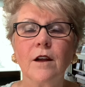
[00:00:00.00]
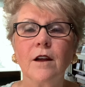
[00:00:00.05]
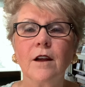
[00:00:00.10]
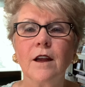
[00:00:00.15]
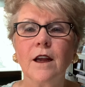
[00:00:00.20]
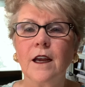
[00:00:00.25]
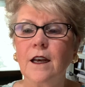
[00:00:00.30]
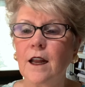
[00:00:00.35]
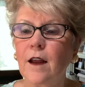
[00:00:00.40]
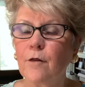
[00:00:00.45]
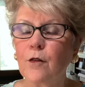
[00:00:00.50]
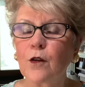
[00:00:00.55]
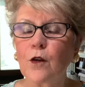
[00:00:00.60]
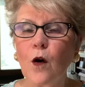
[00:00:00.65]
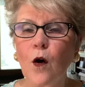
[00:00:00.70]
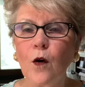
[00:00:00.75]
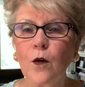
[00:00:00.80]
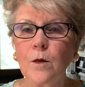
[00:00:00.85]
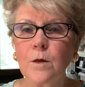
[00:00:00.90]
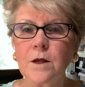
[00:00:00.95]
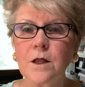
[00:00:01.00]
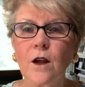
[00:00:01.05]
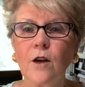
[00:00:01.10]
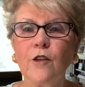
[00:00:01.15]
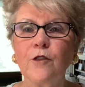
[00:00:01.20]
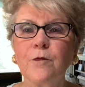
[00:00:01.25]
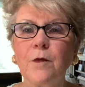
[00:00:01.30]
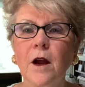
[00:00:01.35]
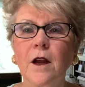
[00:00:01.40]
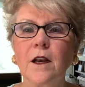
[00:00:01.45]
He never called
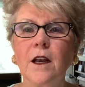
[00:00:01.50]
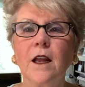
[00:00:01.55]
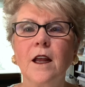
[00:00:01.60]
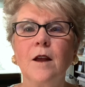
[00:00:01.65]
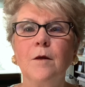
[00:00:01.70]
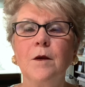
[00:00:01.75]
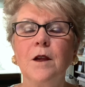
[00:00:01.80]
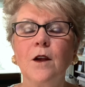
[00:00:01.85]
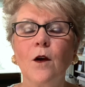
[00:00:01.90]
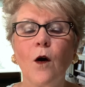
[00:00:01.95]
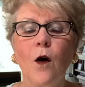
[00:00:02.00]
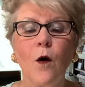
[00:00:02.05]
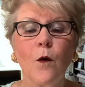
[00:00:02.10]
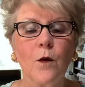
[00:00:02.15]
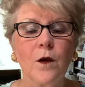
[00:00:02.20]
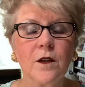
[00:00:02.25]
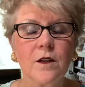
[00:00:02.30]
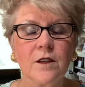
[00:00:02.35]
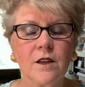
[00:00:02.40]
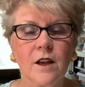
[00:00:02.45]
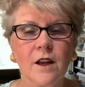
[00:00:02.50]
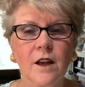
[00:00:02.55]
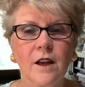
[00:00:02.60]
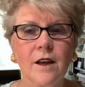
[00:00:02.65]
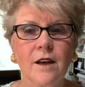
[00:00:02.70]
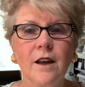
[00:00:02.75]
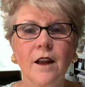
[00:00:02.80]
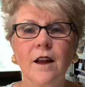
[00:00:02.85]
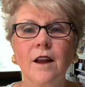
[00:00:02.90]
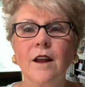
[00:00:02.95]
himself by name. He always
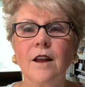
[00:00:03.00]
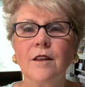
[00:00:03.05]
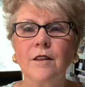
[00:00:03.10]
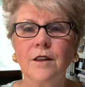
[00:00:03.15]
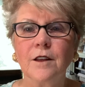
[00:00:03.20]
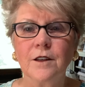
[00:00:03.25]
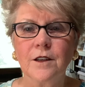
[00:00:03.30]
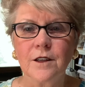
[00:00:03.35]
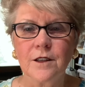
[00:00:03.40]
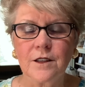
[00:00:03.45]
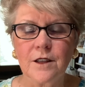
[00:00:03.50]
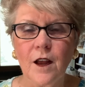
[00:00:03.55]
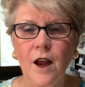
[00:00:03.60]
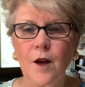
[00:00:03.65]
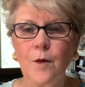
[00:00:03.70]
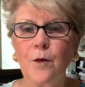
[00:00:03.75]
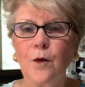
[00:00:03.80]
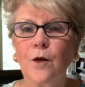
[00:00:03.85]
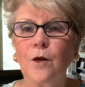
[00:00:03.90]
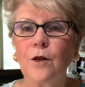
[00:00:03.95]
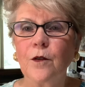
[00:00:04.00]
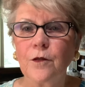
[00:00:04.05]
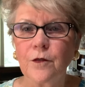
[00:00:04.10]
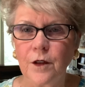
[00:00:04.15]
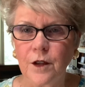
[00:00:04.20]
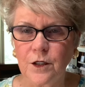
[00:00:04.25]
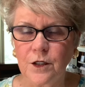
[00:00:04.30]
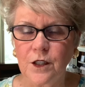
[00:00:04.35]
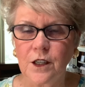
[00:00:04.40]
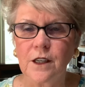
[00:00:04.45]
said the disciple
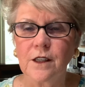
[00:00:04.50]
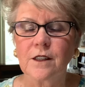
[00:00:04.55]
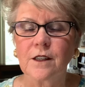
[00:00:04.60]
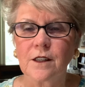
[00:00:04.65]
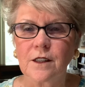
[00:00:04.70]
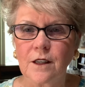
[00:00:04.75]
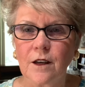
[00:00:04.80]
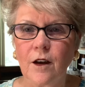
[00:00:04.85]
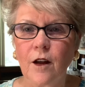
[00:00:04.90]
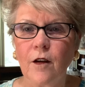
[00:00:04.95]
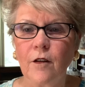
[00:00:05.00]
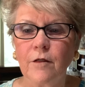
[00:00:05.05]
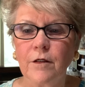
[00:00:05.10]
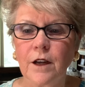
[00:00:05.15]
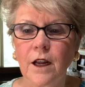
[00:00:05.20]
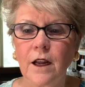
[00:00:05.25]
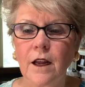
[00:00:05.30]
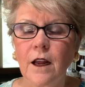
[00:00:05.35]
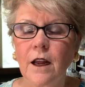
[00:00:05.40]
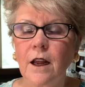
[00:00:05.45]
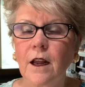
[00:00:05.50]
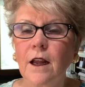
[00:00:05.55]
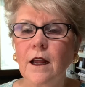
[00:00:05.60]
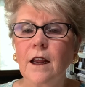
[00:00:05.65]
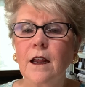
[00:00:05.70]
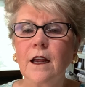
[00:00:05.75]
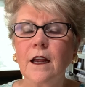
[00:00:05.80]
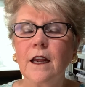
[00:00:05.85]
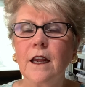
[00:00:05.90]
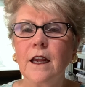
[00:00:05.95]
that Jesus loved.
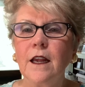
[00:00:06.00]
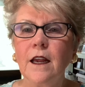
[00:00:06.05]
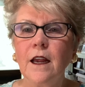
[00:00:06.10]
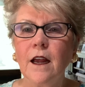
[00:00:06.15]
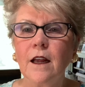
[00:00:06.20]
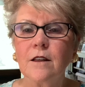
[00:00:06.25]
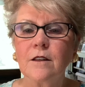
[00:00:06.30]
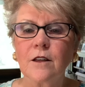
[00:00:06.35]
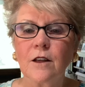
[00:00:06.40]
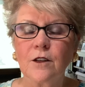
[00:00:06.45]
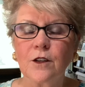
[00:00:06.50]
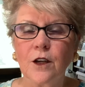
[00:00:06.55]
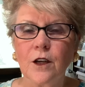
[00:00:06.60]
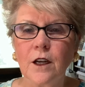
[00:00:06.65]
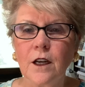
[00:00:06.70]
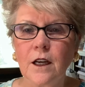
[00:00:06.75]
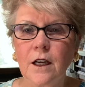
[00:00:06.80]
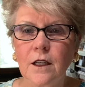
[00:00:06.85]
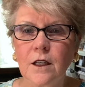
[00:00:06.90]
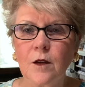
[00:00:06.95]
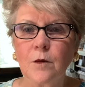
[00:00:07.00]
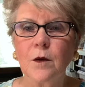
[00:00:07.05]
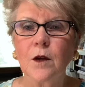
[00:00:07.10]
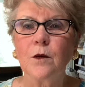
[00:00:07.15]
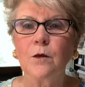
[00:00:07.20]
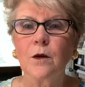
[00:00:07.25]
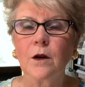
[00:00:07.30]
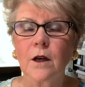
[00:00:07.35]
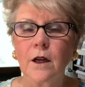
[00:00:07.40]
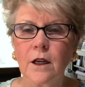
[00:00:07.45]
He had such an
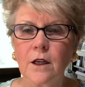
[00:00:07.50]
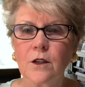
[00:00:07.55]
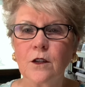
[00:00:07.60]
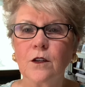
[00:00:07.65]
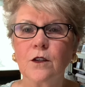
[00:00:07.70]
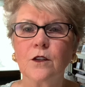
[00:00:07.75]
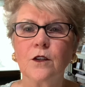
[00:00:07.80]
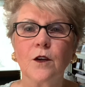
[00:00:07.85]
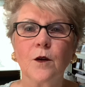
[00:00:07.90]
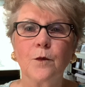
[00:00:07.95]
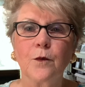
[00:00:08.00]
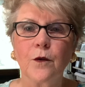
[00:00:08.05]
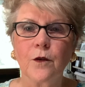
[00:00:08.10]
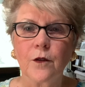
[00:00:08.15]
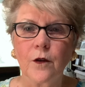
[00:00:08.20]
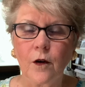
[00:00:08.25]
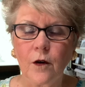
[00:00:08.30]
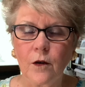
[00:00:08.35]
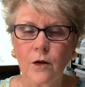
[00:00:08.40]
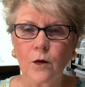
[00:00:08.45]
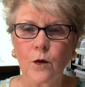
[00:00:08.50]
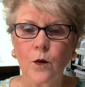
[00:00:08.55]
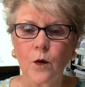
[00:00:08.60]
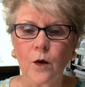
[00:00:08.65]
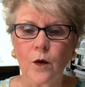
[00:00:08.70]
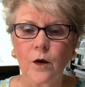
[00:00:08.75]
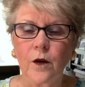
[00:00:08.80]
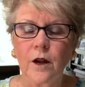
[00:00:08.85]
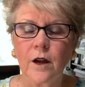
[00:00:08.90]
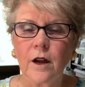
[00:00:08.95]
intimate relationship with our
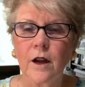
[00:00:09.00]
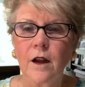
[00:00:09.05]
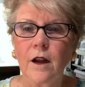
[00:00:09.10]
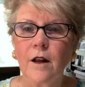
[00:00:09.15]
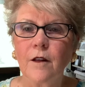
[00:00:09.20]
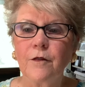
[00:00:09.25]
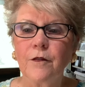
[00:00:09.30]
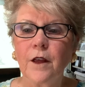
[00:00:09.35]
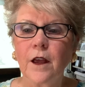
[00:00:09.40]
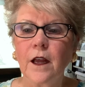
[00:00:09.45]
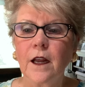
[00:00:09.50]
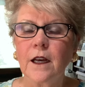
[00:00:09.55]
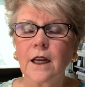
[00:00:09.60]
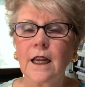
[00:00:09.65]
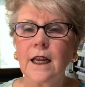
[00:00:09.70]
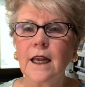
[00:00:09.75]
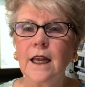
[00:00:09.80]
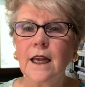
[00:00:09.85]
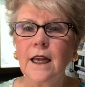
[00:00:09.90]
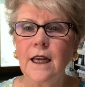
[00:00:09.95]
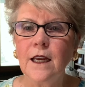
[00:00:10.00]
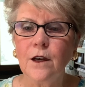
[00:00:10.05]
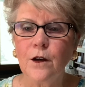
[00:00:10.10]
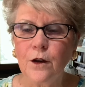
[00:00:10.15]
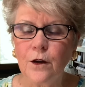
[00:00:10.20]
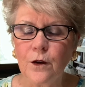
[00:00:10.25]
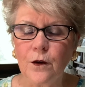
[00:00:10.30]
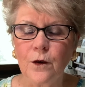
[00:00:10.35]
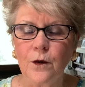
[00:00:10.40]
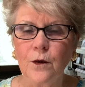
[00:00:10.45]
Lord that he
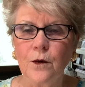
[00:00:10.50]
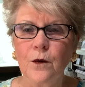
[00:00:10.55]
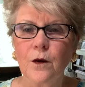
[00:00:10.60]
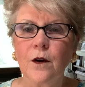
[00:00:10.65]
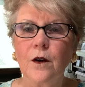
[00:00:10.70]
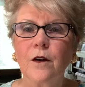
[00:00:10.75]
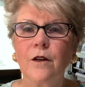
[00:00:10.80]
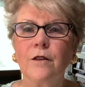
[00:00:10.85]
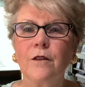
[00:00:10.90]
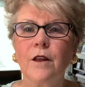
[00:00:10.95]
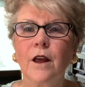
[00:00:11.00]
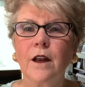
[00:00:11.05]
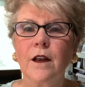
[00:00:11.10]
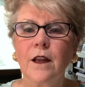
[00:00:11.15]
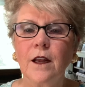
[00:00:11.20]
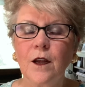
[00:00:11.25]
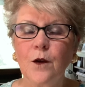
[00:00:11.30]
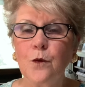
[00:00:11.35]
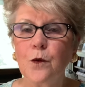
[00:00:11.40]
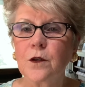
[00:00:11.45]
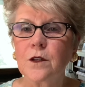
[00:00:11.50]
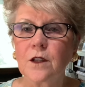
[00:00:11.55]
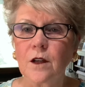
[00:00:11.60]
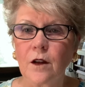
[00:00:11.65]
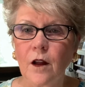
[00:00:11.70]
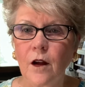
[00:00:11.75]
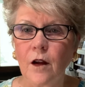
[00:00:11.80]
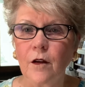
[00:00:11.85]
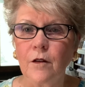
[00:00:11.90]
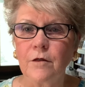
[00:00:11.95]
knew that he was
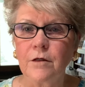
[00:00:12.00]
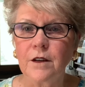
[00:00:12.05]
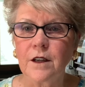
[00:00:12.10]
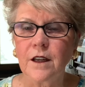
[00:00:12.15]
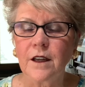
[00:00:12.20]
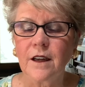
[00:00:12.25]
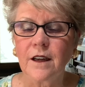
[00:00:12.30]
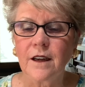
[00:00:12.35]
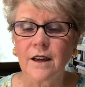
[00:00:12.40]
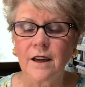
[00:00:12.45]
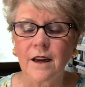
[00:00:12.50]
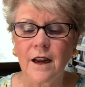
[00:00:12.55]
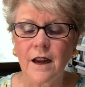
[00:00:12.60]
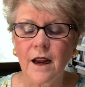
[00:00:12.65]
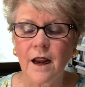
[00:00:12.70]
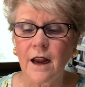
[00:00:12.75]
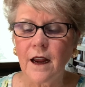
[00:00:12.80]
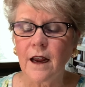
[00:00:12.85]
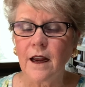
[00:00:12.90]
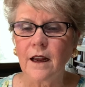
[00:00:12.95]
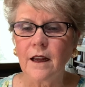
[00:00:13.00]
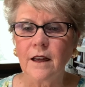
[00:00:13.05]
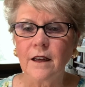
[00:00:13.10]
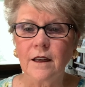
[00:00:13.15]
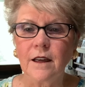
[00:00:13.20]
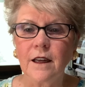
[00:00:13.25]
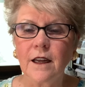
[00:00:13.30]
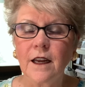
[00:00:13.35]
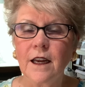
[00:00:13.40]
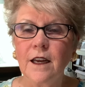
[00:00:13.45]
loved,
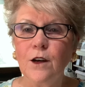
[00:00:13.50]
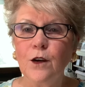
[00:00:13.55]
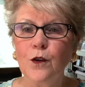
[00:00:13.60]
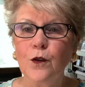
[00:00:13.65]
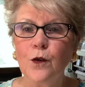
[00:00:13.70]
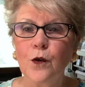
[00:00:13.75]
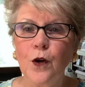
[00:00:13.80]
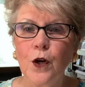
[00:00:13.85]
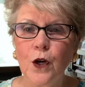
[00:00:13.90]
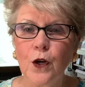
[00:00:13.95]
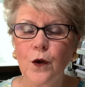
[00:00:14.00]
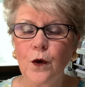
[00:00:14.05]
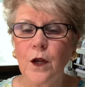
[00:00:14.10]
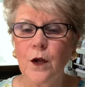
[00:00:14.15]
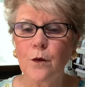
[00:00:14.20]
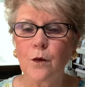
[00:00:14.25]
and he knew who he